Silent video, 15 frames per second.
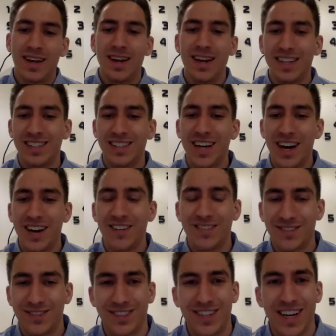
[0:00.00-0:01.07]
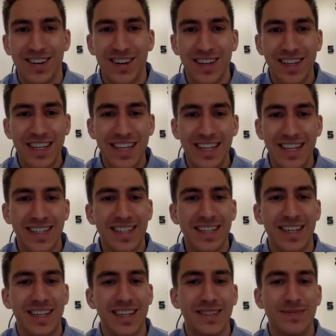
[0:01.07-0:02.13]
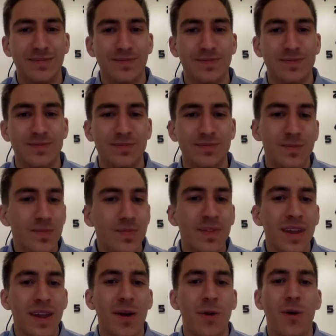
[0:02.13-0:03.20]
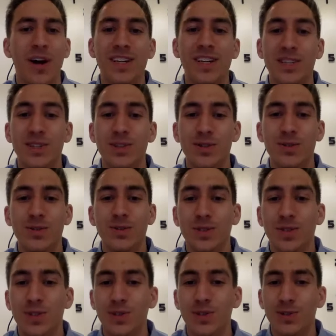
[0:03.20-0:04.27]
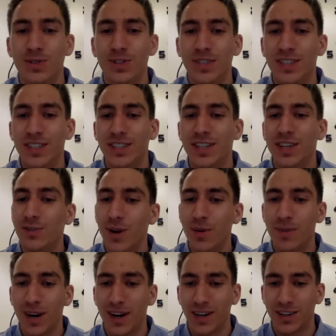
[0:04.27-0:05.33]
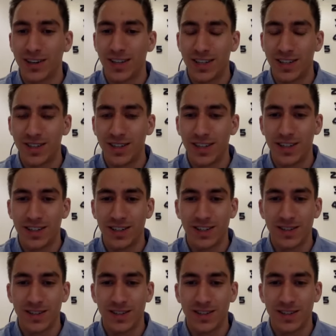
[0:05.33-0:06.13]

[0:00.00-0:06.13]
Let's dive directly in. Why did you choose this career path that you did?